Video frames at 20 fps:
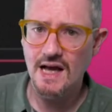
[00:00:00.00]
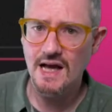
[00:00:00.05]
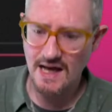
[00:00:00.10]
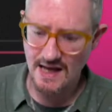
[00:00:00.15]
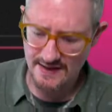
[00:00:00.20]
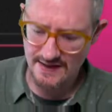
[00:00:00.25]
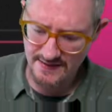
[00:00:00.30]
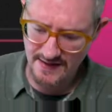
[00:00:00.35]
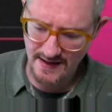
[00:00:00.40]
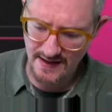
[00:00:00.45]

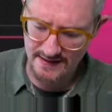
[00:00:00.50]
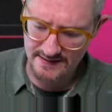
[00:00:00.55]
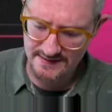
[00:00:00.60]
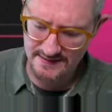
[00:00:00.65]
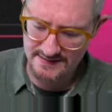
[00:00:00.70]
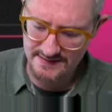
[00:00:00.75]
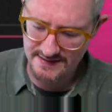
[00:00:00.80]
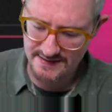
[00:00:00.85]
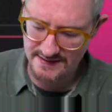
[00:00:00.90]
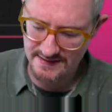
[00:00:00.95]

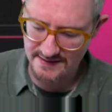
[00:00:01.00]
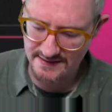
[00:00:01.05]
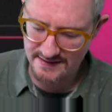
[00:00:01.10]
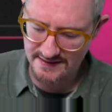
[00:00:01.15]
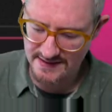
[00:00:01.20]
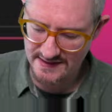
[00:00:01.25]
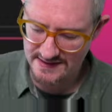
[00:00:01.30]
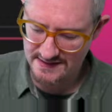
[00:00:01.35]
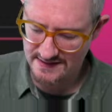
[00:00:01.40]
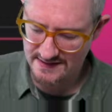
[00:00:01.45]
And
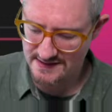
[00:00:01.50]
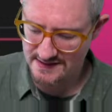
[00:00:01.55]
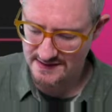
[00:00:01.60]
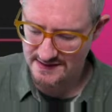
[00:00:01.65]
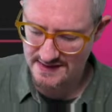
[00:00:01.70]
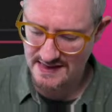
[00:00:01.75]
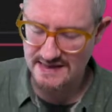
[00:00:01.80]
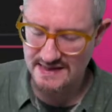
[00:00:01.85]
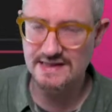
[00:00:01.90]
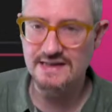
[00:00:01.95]
this is
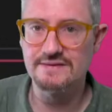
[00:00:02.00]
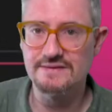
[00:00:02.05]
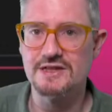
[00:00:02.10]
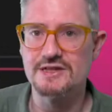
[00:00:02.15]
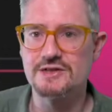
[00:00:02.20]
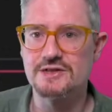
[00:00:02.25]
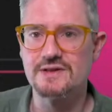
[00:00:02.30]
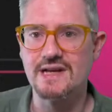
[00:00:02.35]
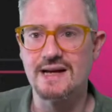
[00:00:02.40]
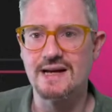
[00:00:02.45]
sending the
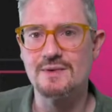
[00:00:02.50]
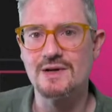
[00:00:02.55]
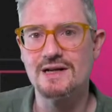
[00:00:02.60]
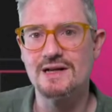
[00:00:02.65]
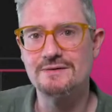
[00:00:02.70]
virtual camera.